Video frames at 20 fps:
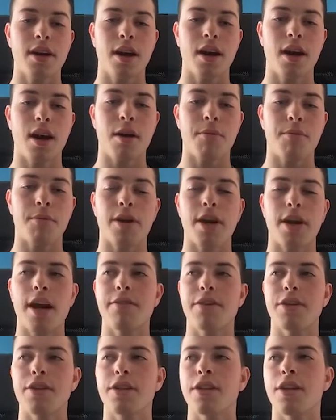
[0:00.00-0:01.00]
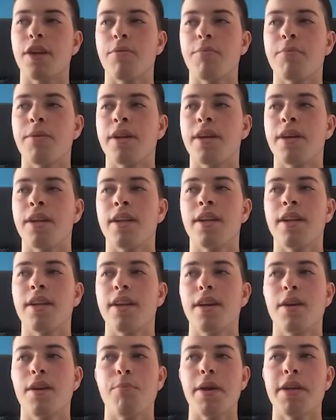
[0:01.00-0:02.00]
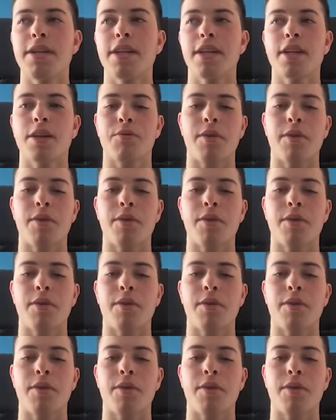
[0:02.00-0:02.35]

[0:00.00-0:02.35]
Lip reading: where I've just, been basically